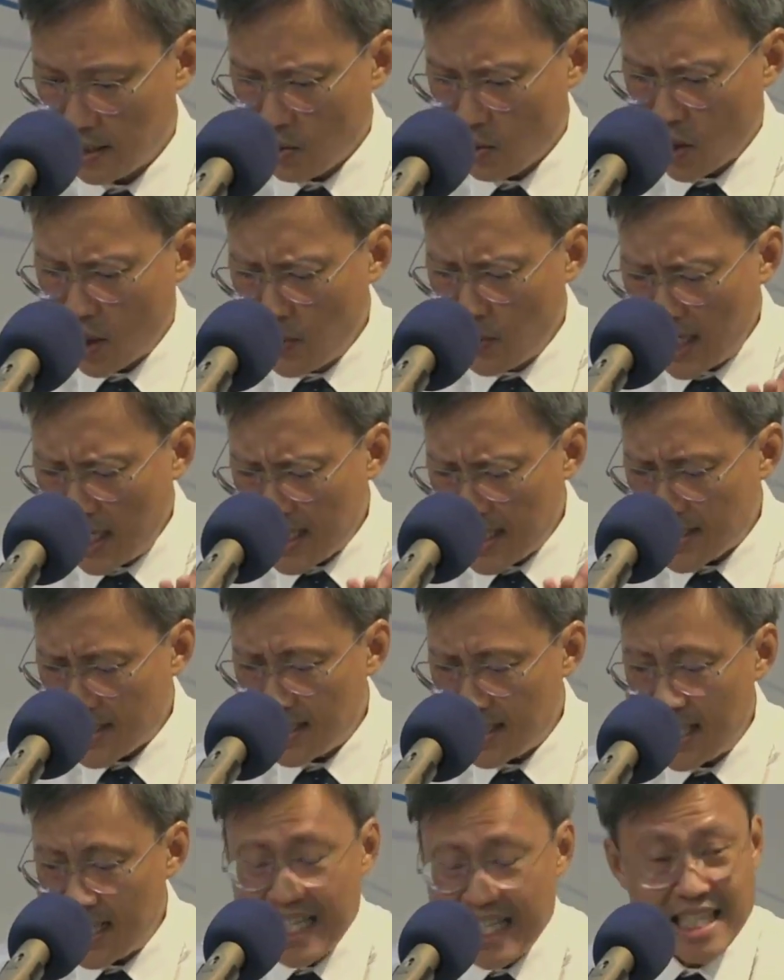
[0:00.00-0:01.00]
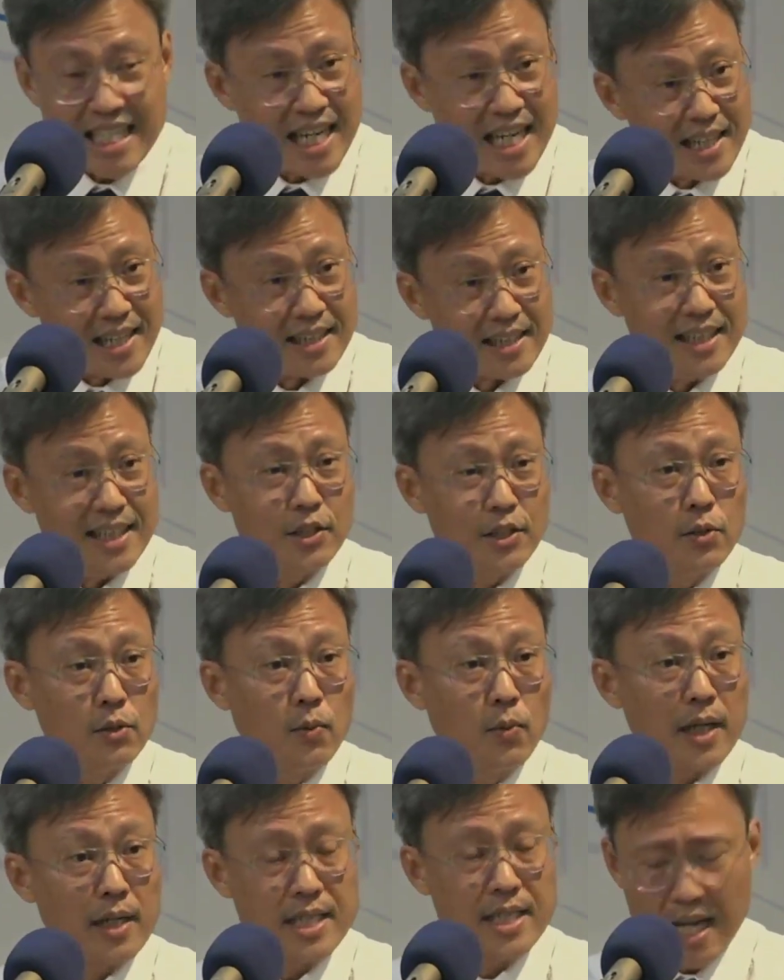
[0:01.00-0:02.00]
when we listen intently to
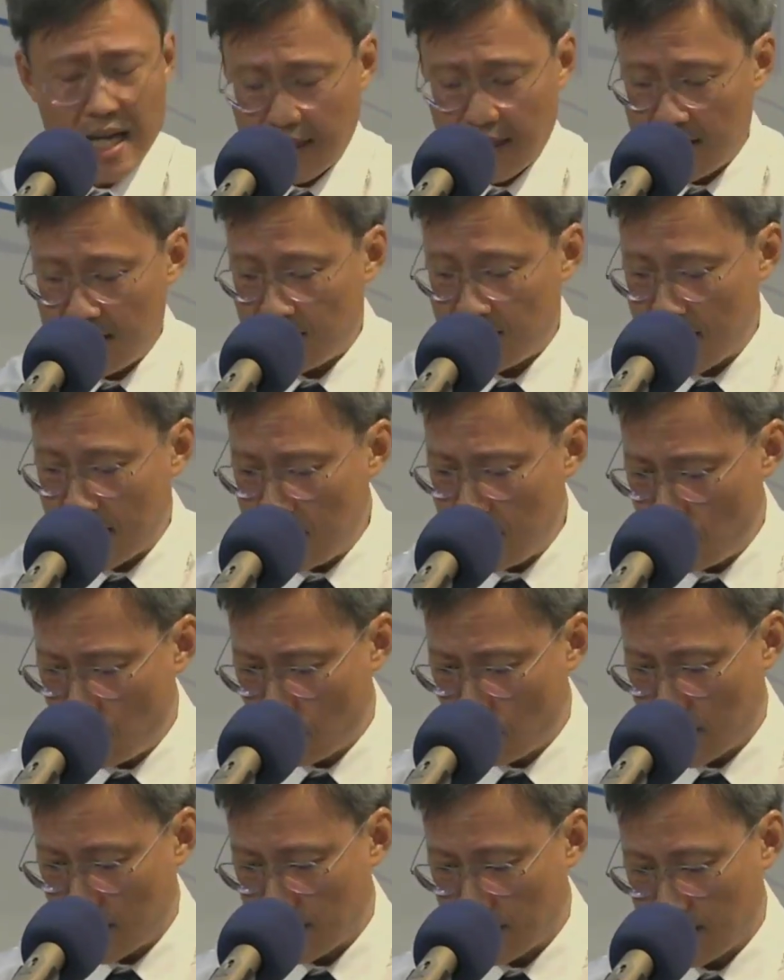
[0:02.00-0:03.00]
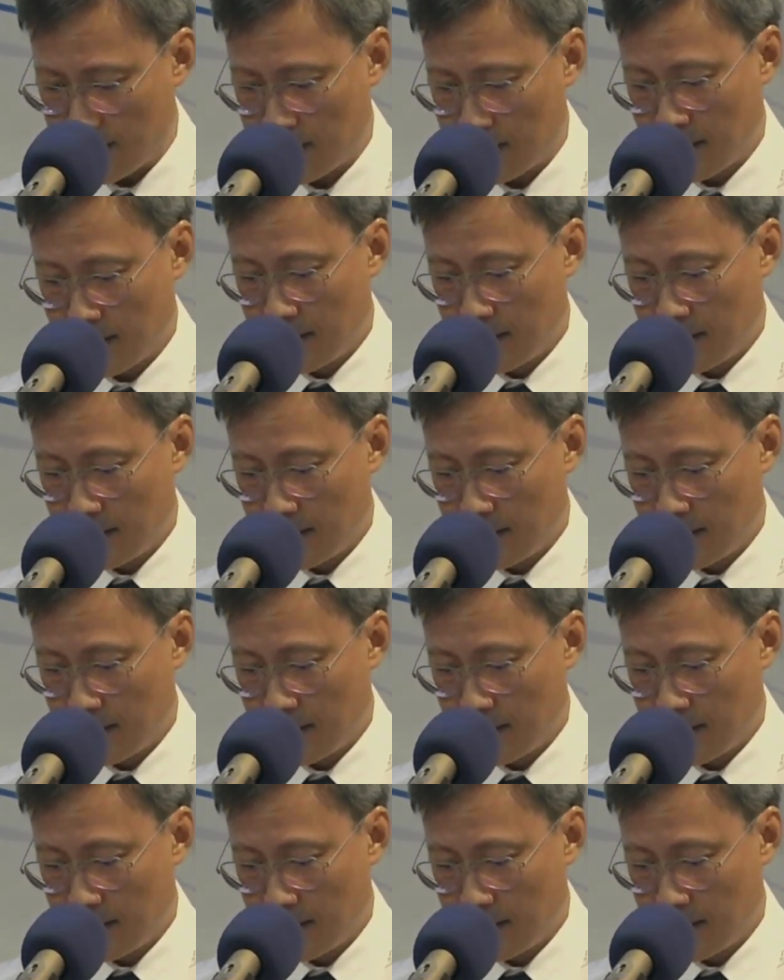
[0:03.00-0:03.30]
what death is saying to us,